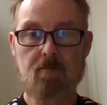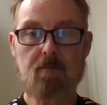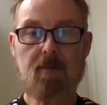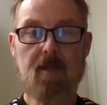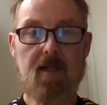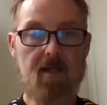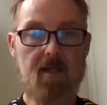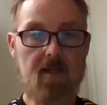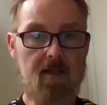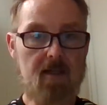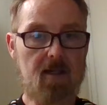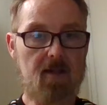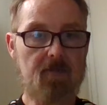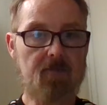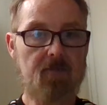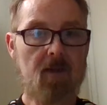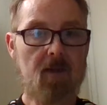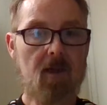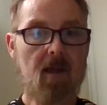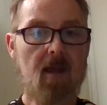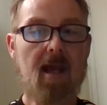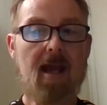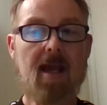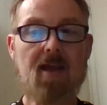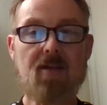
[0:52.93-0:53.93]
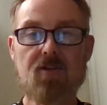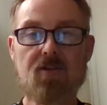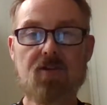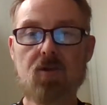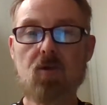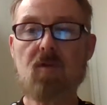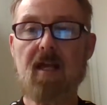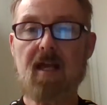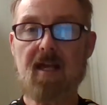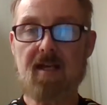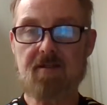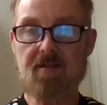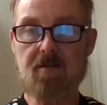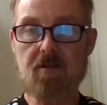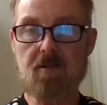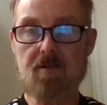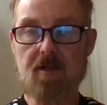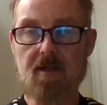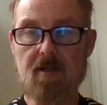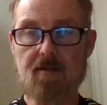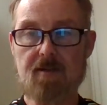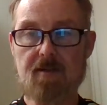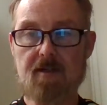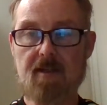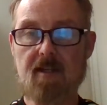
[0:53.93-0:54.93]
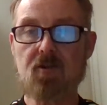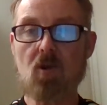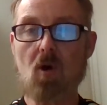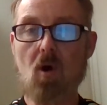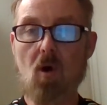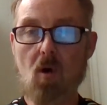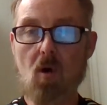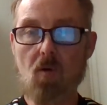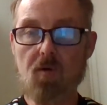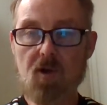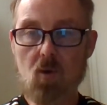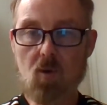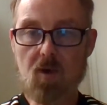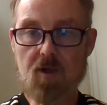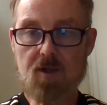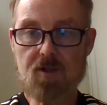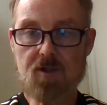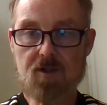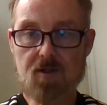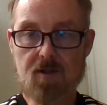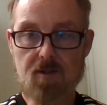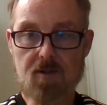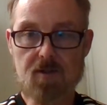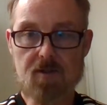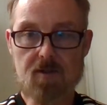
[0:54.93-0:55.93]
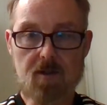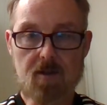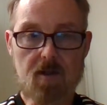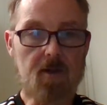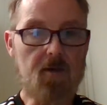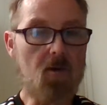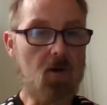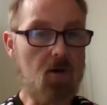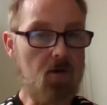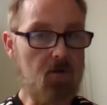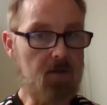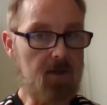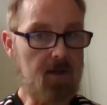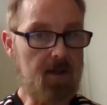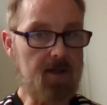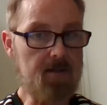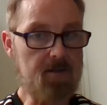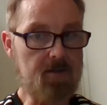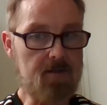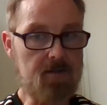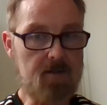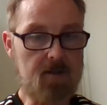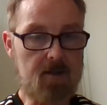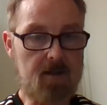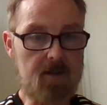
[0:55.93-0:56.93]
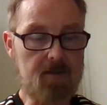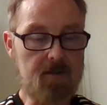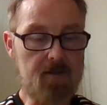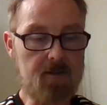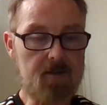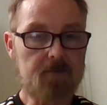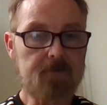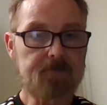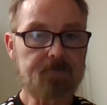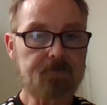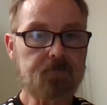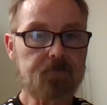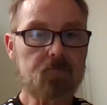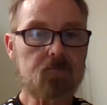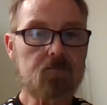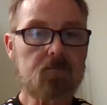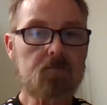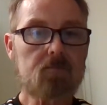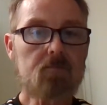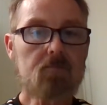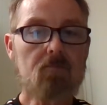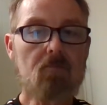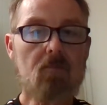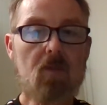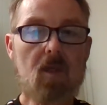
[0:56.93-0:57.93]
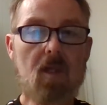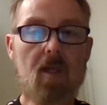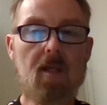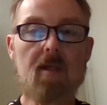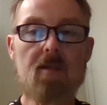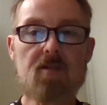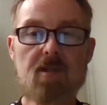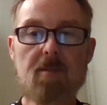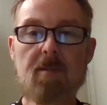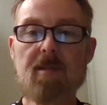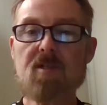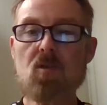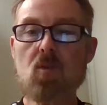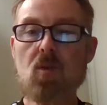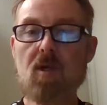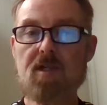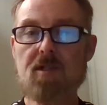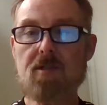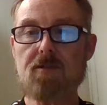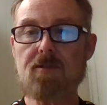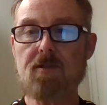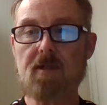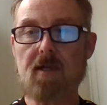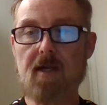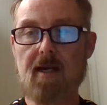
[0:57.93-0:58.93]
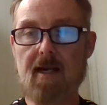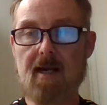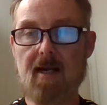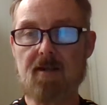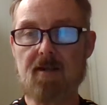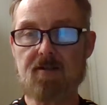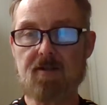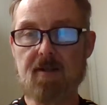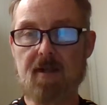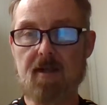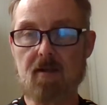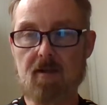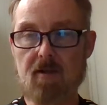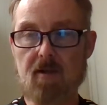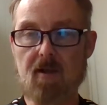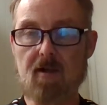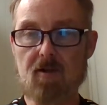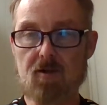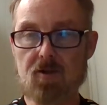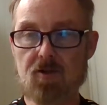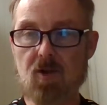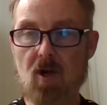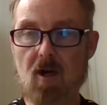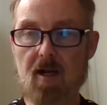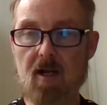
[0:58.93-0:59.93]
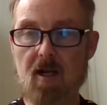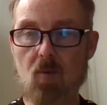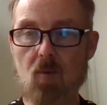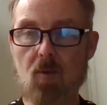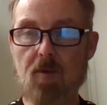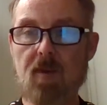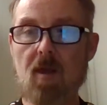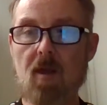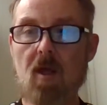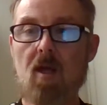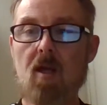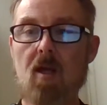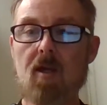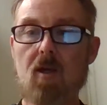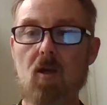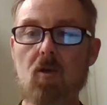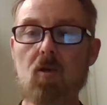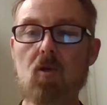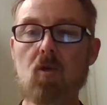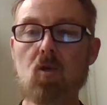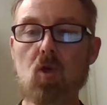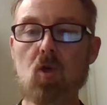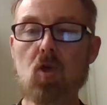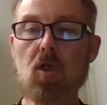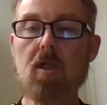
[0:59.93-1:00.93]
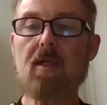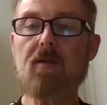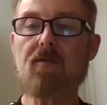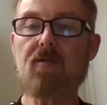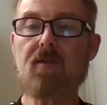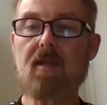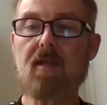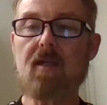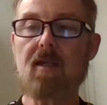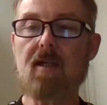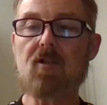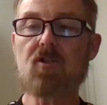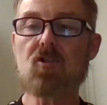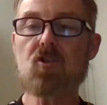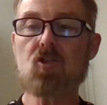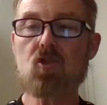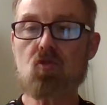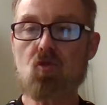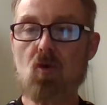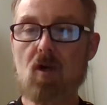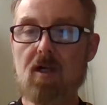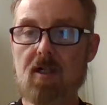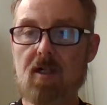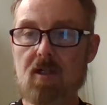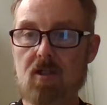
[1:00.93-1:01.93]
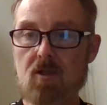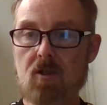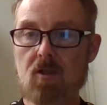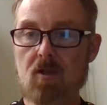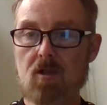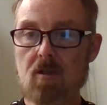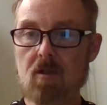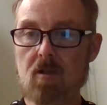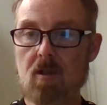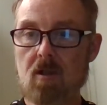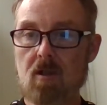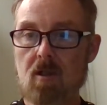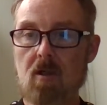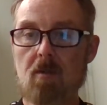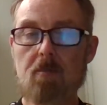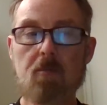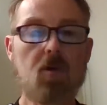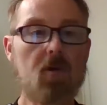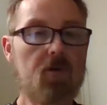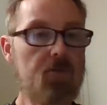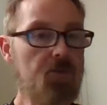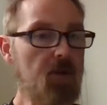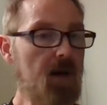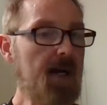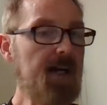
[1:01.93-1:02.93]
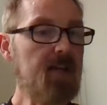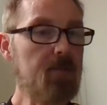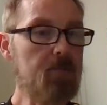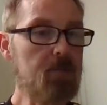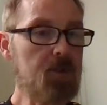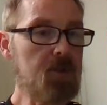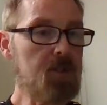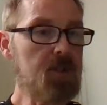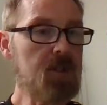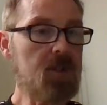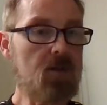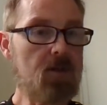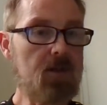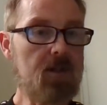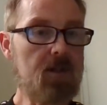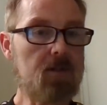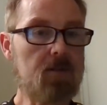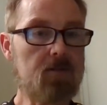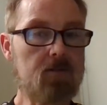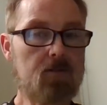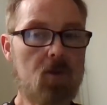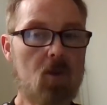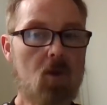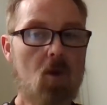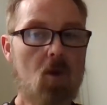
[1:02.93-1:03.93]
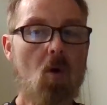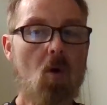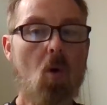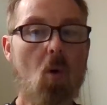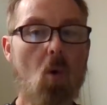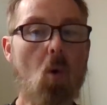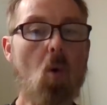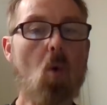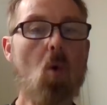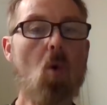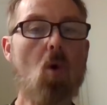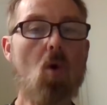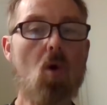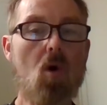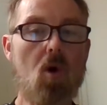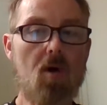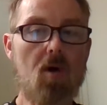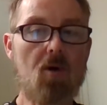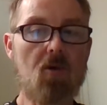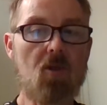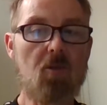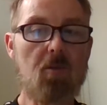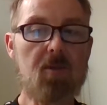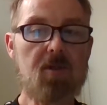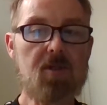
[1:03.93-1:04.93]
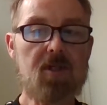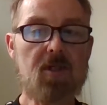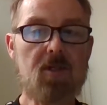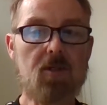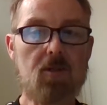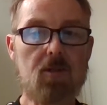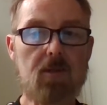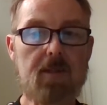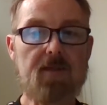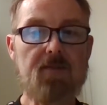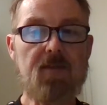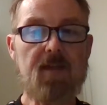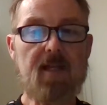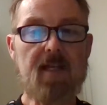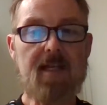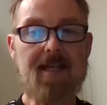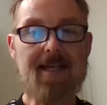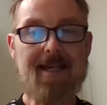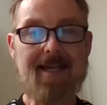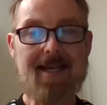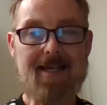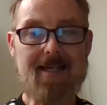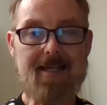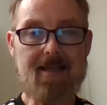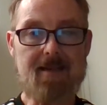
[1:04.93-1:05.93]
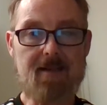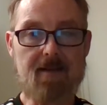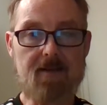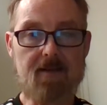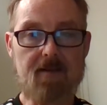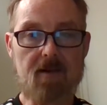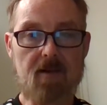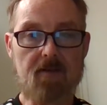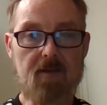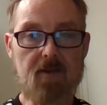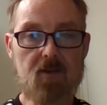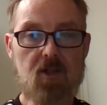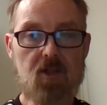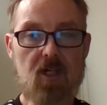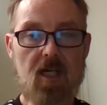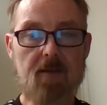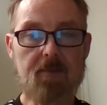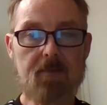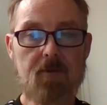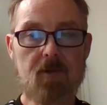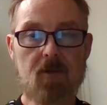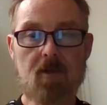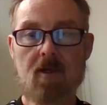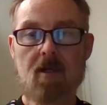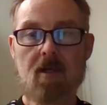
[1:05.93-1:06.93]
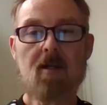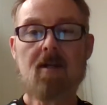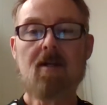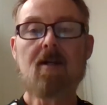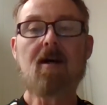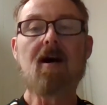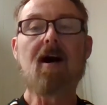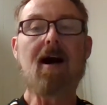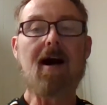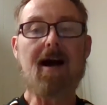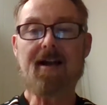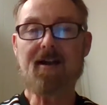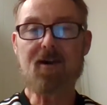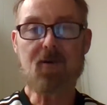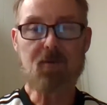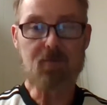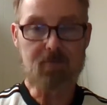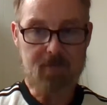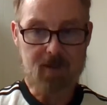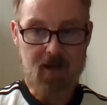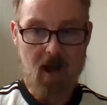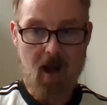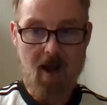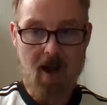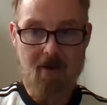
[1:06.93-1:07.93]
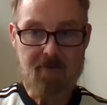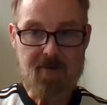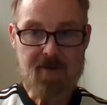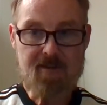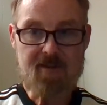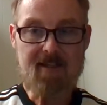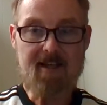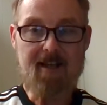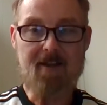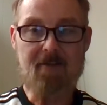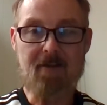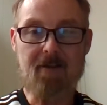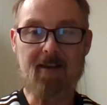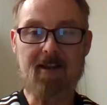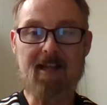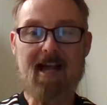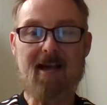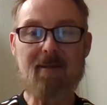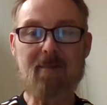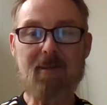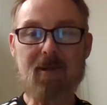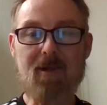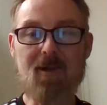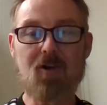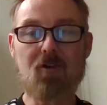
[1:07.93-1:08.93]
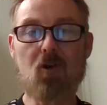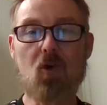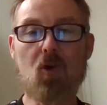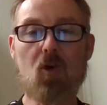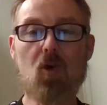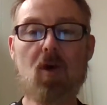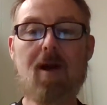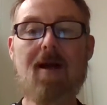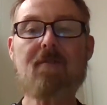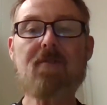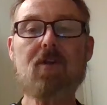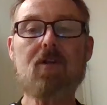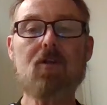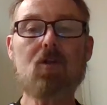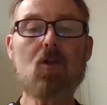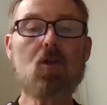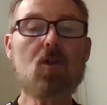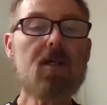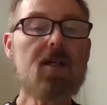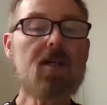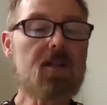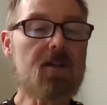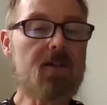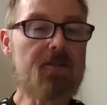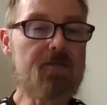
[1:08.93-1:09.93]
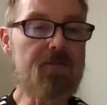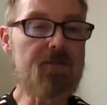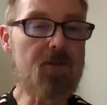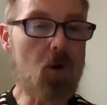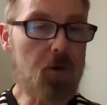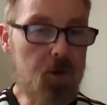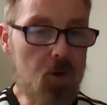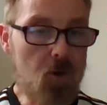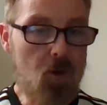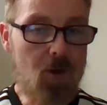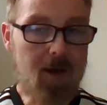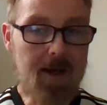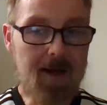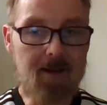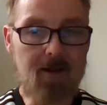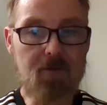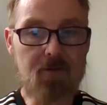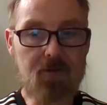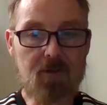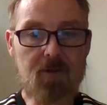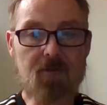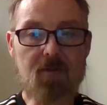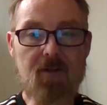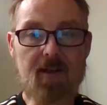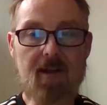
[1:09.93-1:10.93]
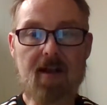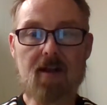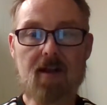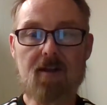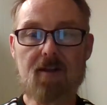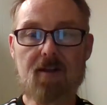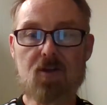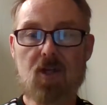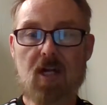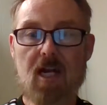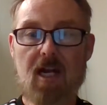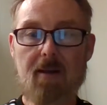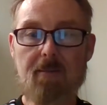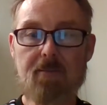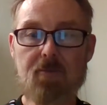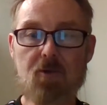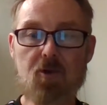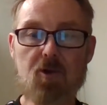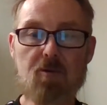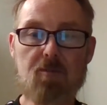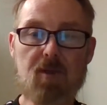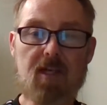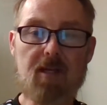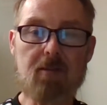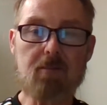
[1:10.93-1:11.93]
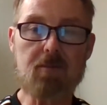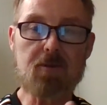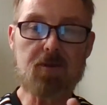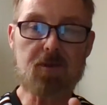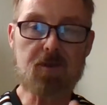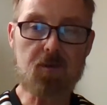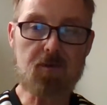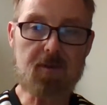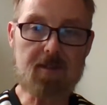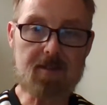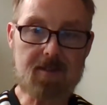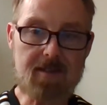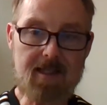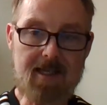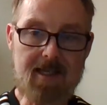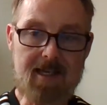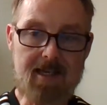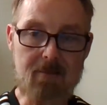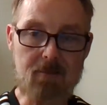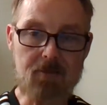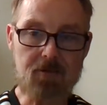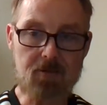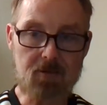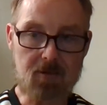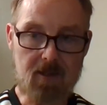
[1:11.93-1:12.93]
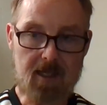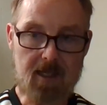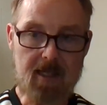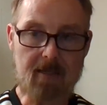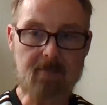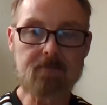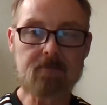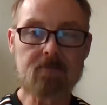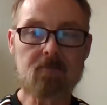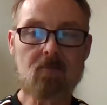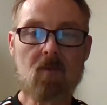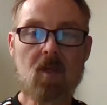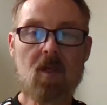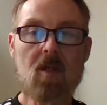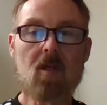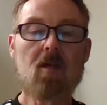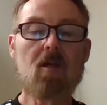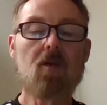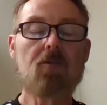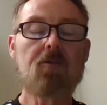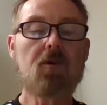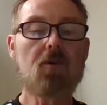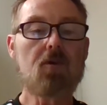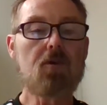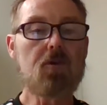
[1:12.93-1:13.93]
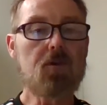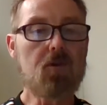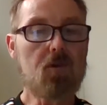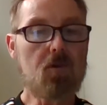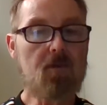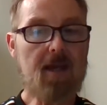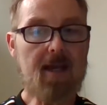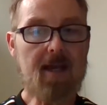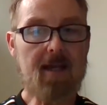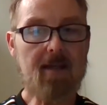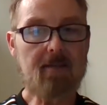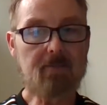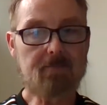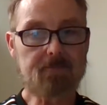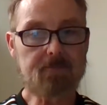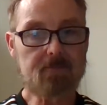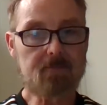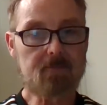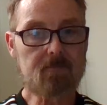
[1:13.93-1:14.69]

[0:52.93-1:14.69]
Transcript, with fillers: PDF and do the exercise. It's all the questions and all the exercises. And some of these questions they're going to ask, they're going to start out with, you know, look at the instructor provided material or the material at the end of the chapter. I don't obviously have a lab here, so you're going to have to look at the photographs at the end of the chapter to be able to do these labs, okay? So do that.